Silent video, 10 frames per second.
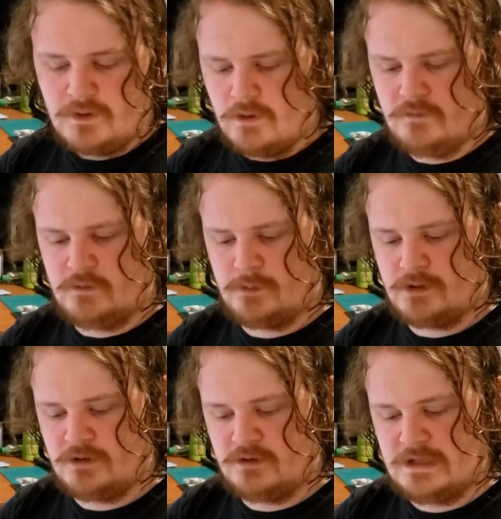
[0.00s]

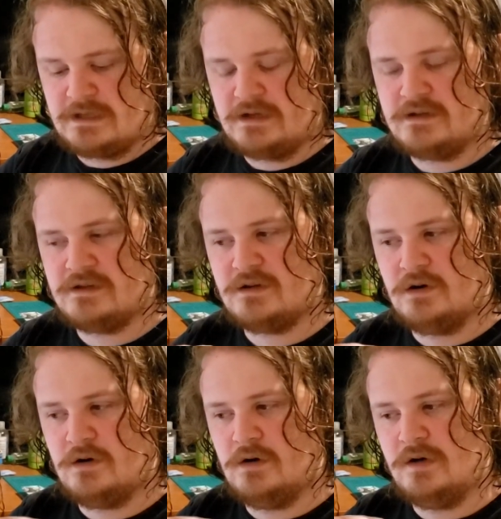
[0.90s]
Overall, I think this
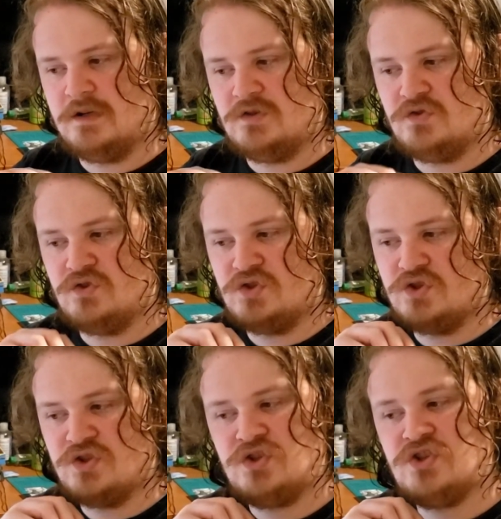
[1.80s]
card is
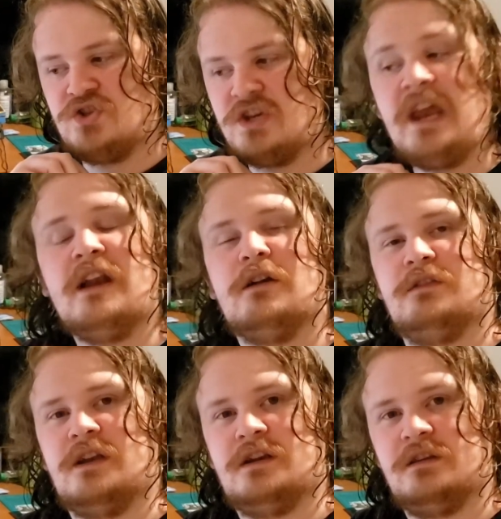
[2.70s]
just 10 out of
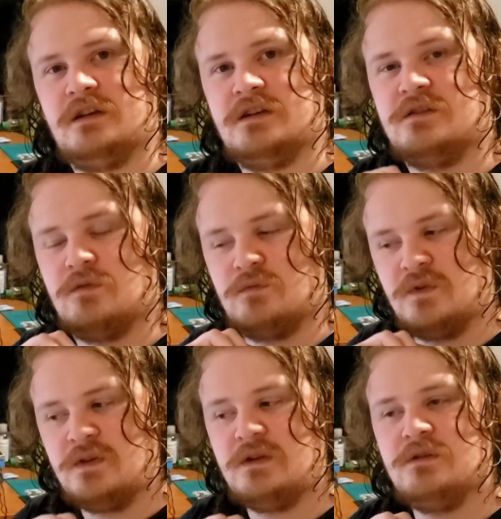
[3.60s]
10. Like, it's a
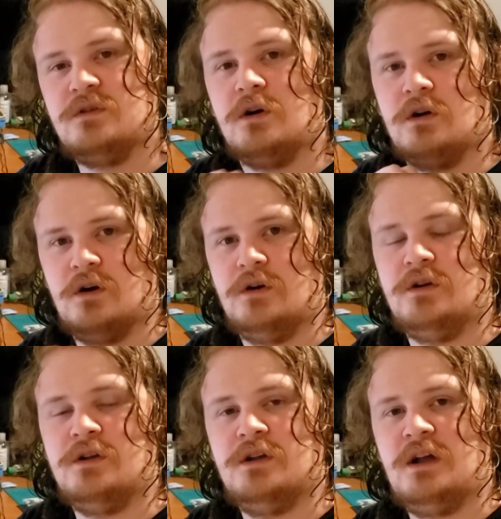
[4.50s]
really good card.
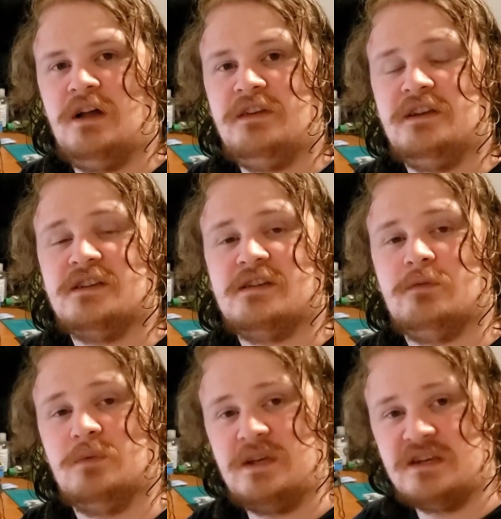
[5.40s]
I think it does have
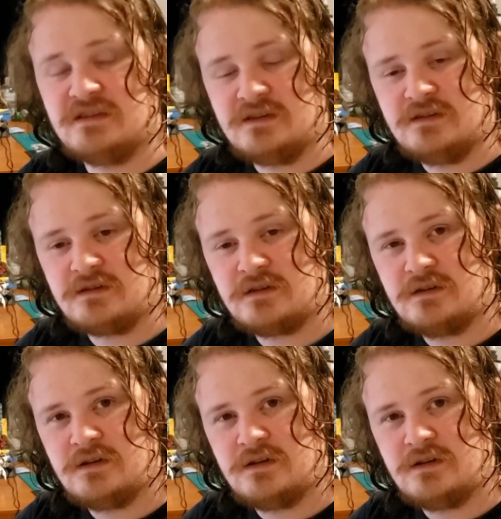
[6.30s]
weaknesses.